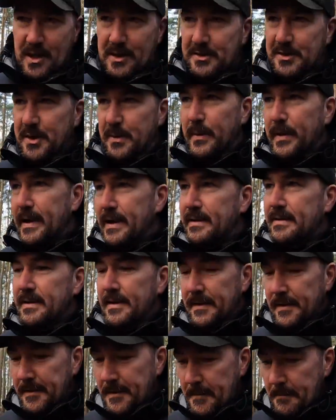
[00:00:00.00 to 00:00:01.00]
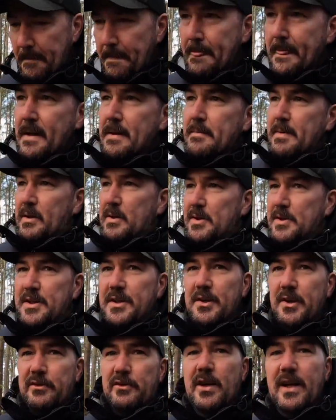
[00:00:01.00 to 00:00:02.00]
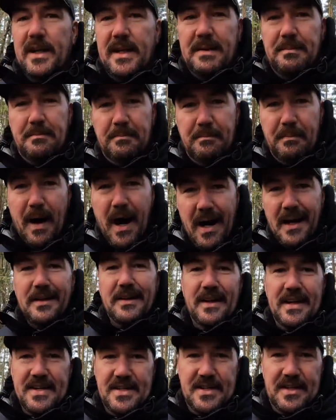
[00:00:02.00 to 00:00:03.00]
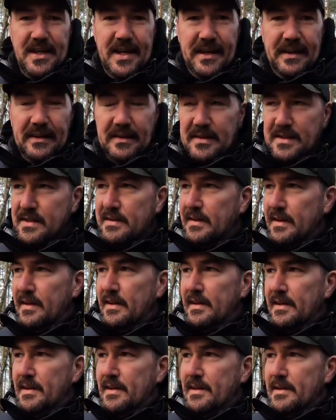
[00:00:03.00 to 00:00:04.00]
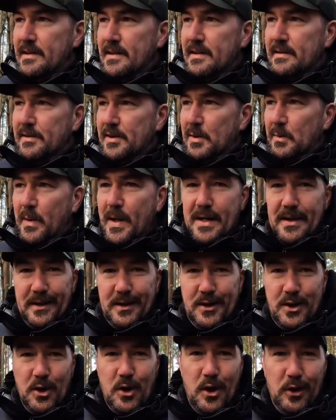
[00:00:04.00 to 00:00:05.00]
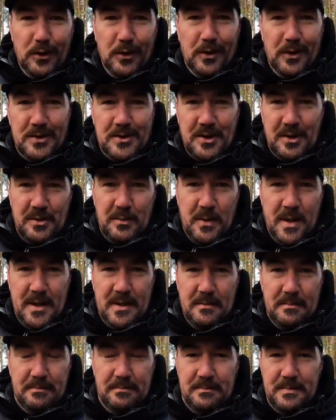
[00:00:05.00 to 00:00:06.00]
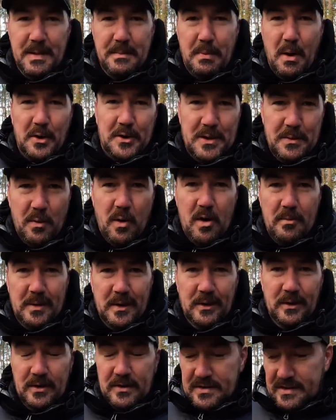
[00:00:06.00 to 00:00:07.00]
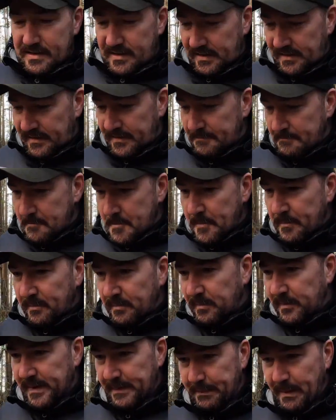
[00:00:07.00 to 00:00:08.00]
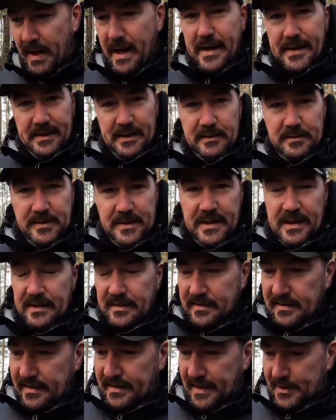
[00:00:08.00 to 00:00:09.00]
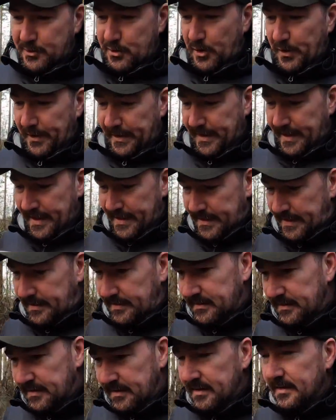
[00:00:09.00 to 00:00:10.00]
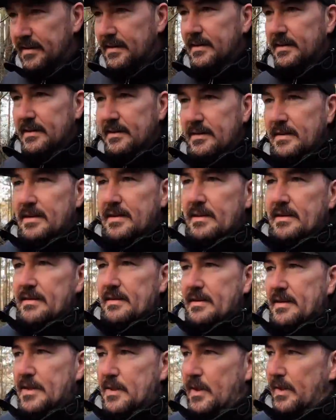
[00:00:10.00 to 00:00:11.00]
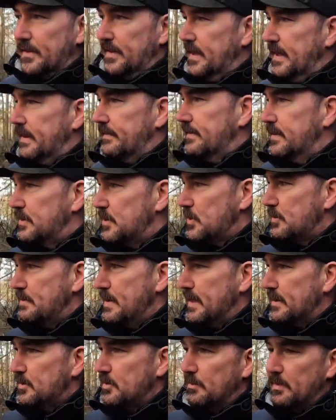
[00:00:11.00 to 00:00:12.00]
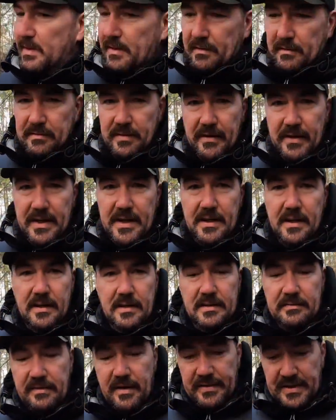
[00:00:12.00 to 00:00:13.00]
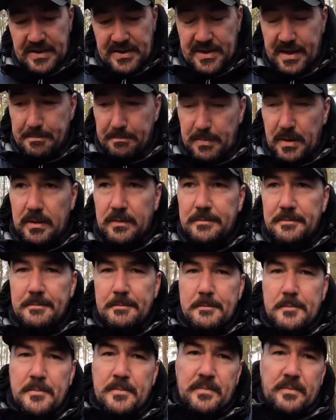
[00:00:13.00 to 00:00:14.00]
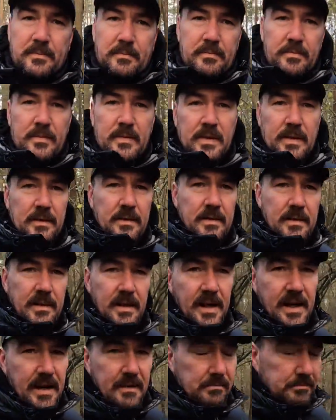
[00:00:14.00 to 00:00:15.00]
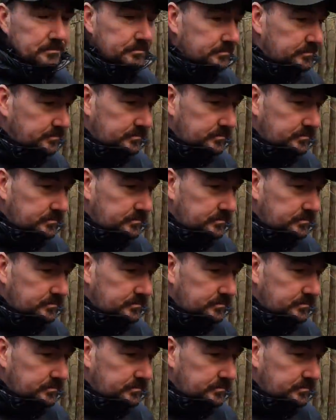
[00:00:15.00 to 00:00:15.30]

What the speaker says: aren't doing it, because you don't really buy these things for the way the coat looks or the way the body warmer looks. You're buying it for the electronic heating. So I think if they just made something very, very simple, you